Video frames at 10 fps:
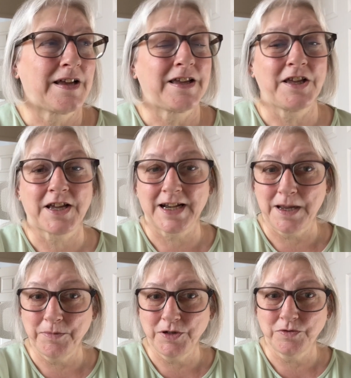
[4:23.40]
You can
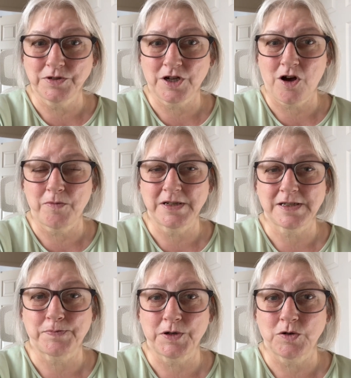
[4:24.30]
let me know in the
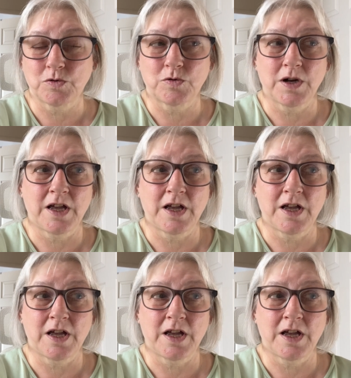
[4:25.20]
comments below